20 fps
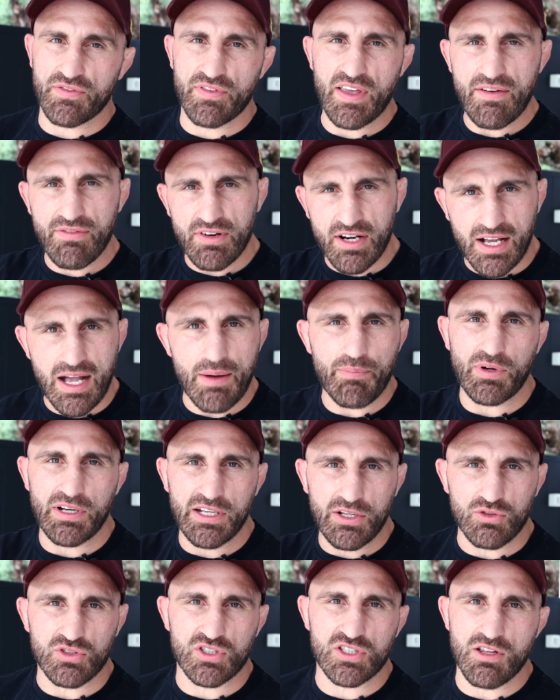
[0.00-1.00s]
If you're having a couple
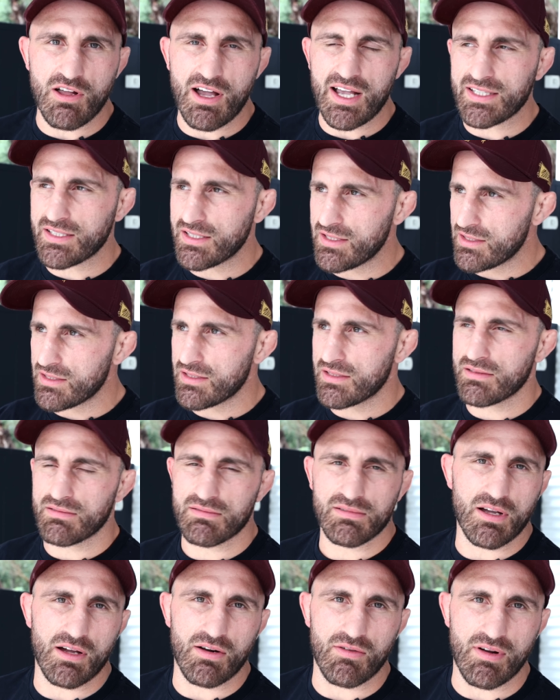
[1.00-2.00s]
of little slices,
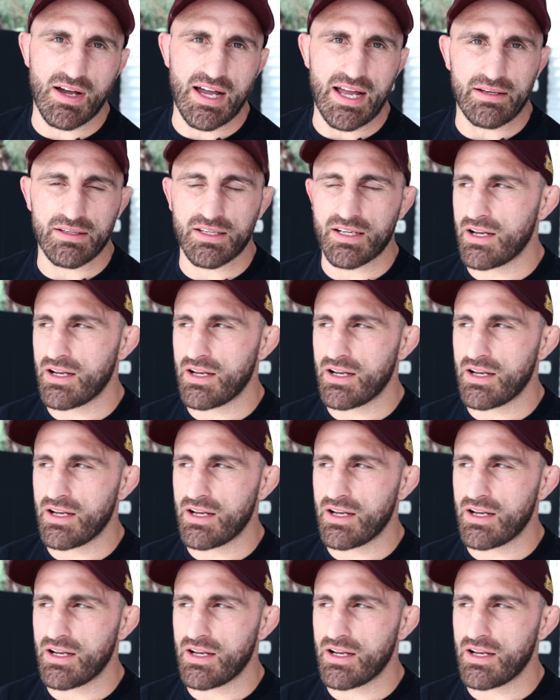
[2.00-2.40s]
all right,